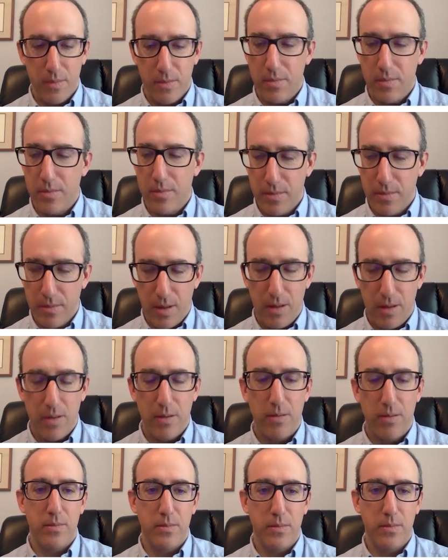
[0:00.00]
And as well
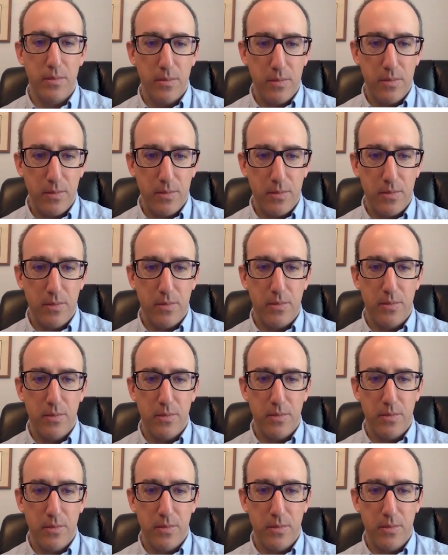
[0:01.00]
as I would love to
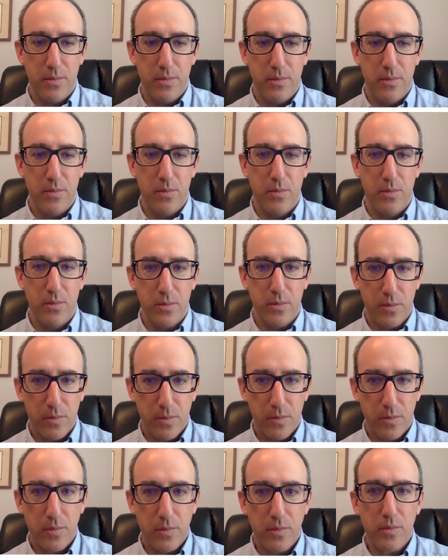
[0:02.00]
spend some time talking about the
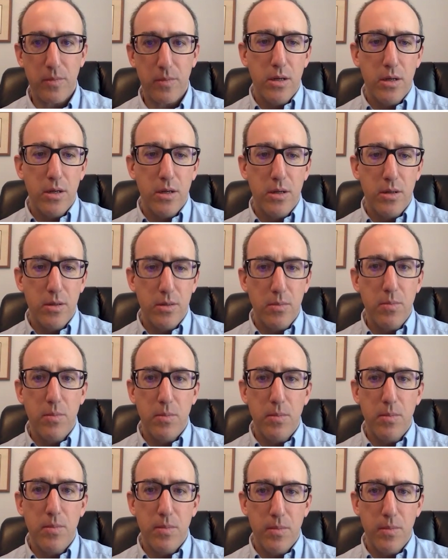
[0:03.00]
farm bills, giving a
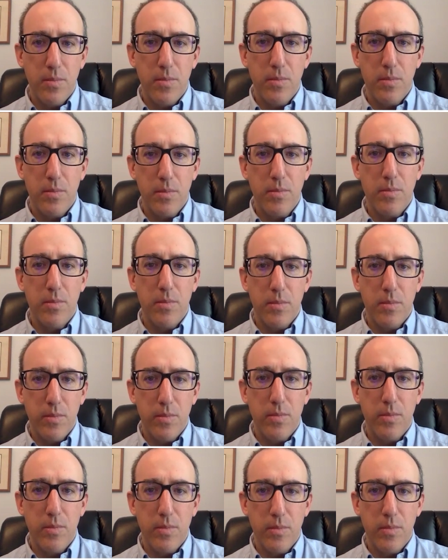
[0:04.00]
little overview as well
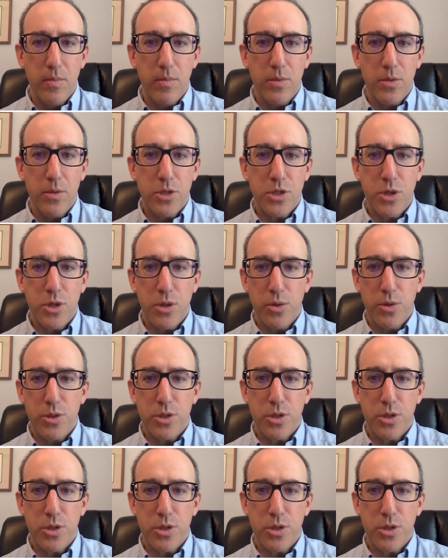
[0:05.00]
as you talk about it.